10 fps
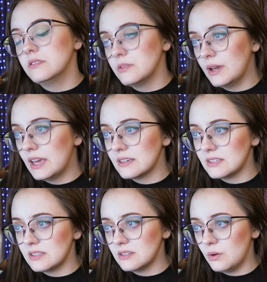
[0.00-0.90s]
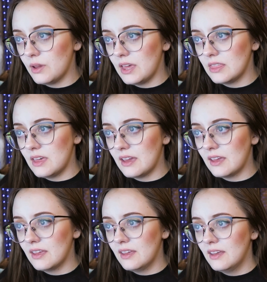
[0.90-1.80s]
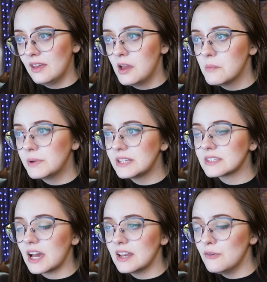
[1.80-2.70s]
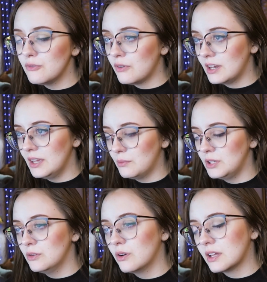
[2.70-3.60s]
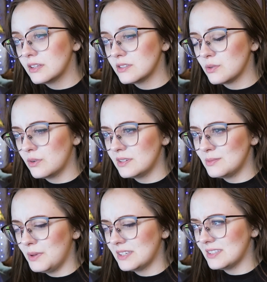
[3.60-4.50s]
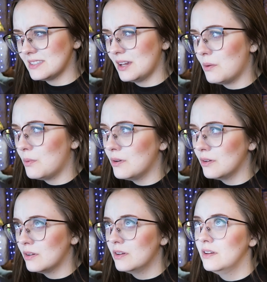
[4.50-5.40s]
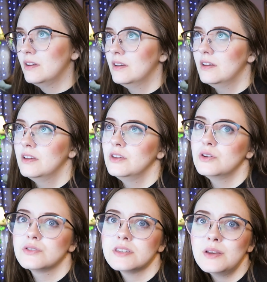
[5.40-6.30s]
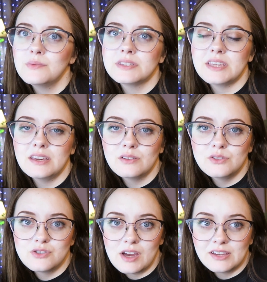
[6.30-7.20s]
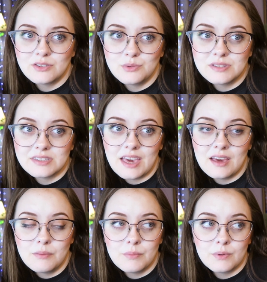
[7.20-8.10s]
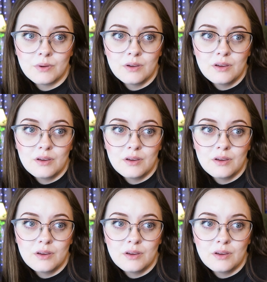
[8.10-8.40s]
So I guess that's an okay thing. But it's kind of funny when you look at the stories because it's your son was killed trying to escape.